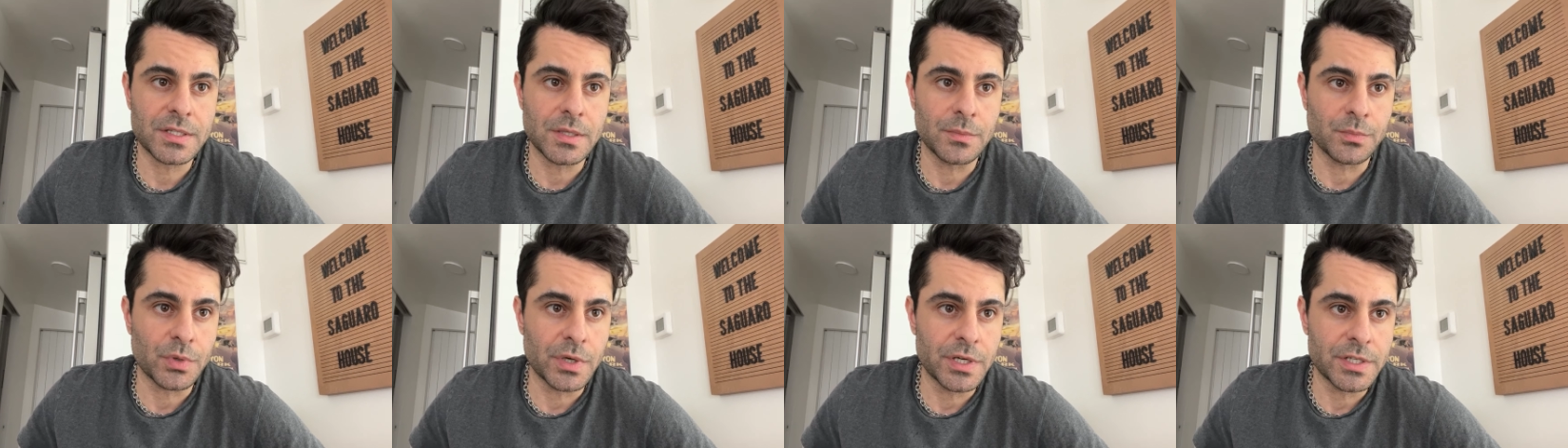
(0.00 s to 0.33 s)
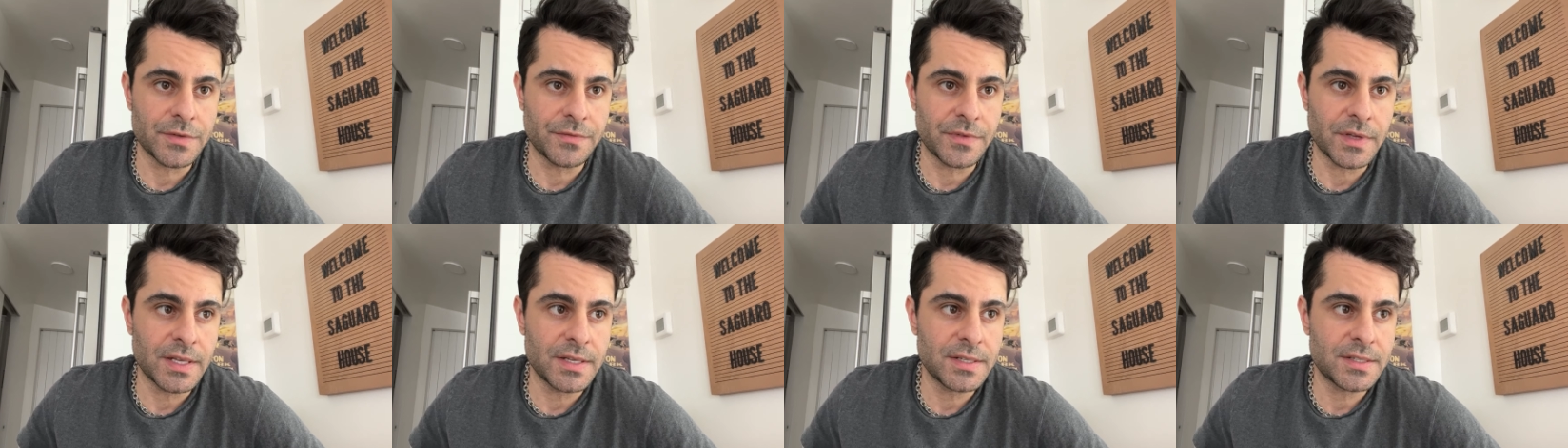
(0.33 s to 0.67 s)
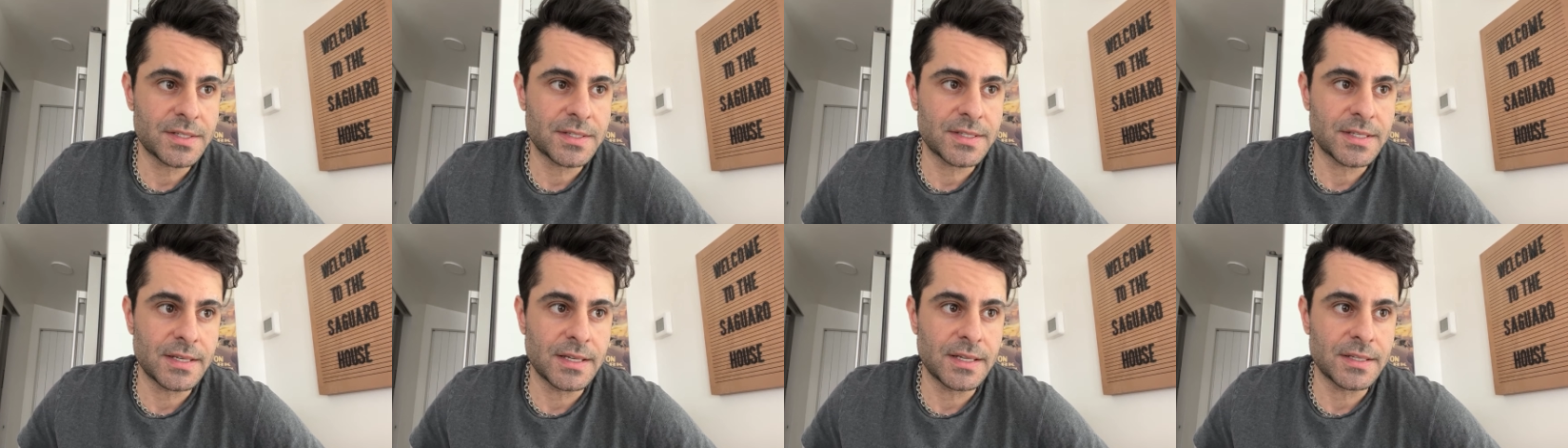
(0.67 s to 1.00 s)
the bridge of
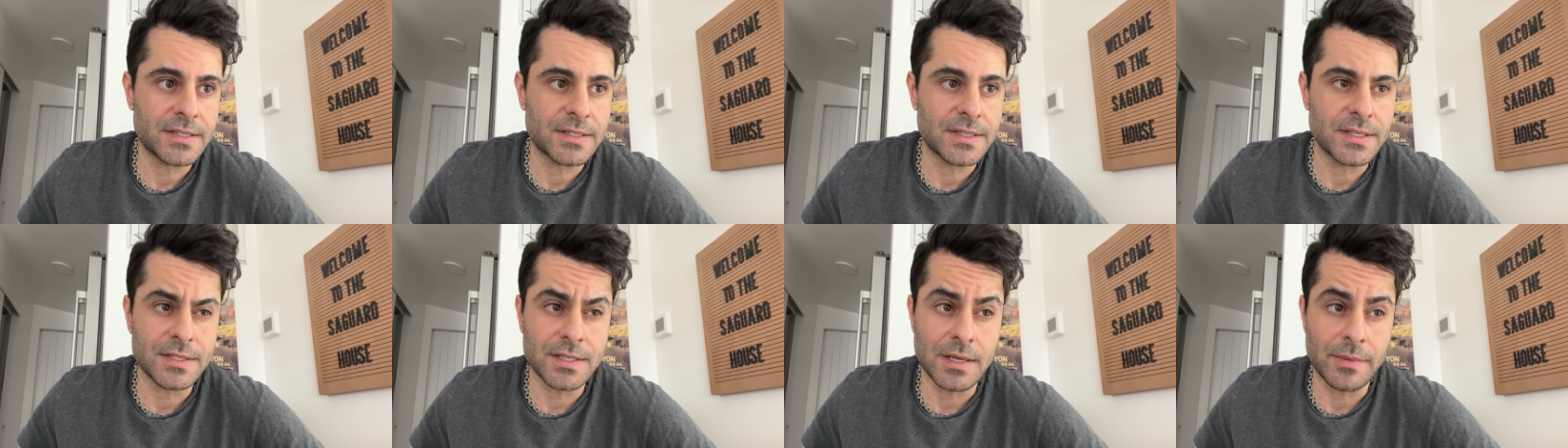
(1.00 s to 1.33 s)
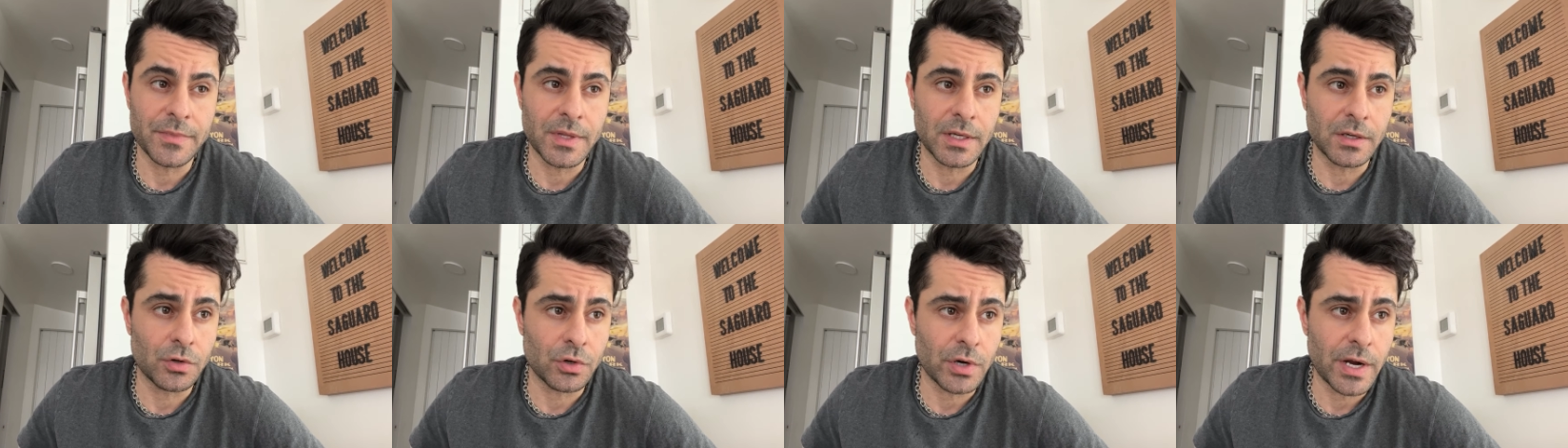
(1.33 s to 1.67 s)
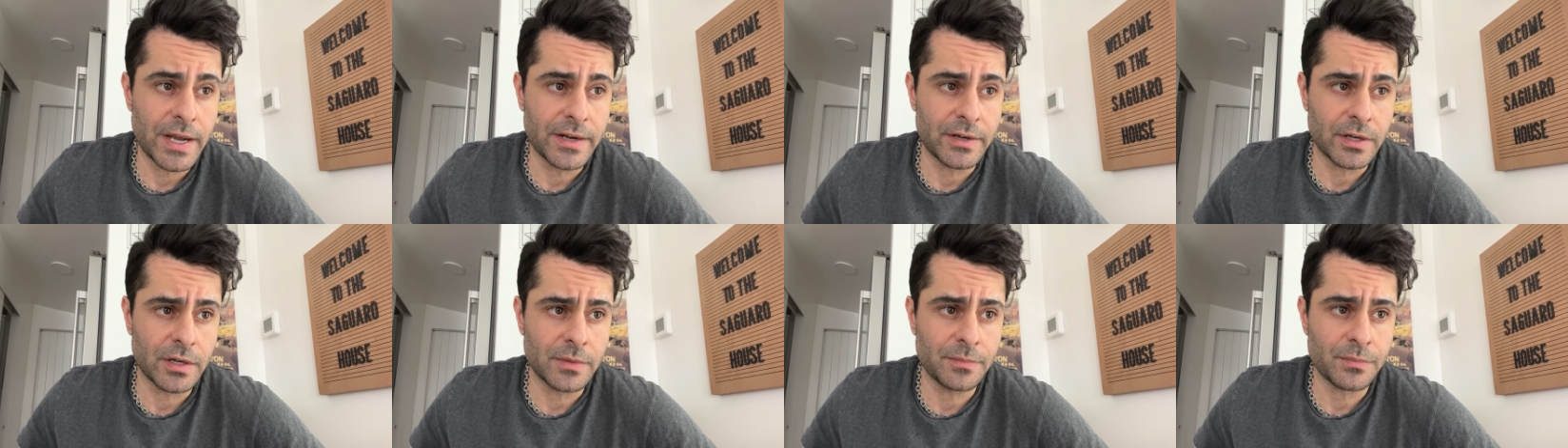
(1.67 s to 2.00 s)
incidents to something
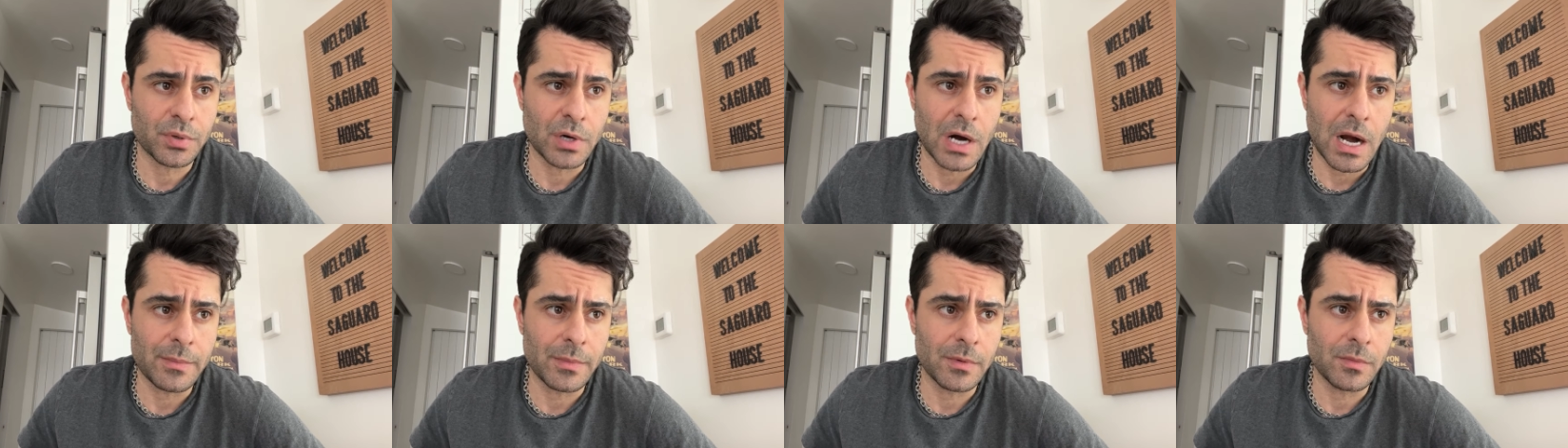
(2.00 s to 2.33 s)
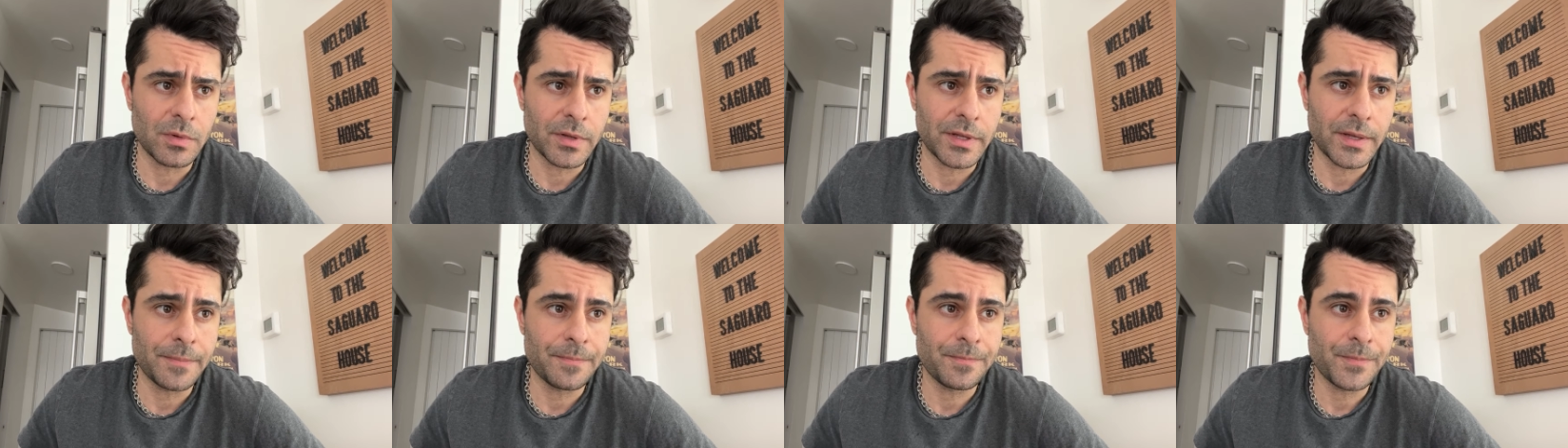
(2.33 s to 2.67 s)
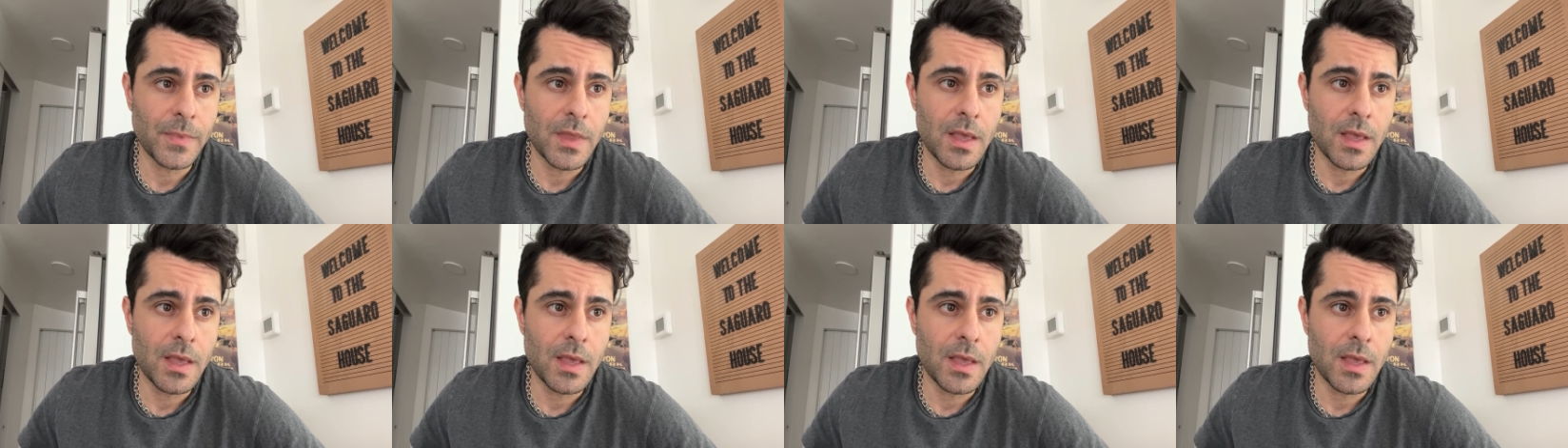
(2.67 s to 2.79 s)
greater, probably.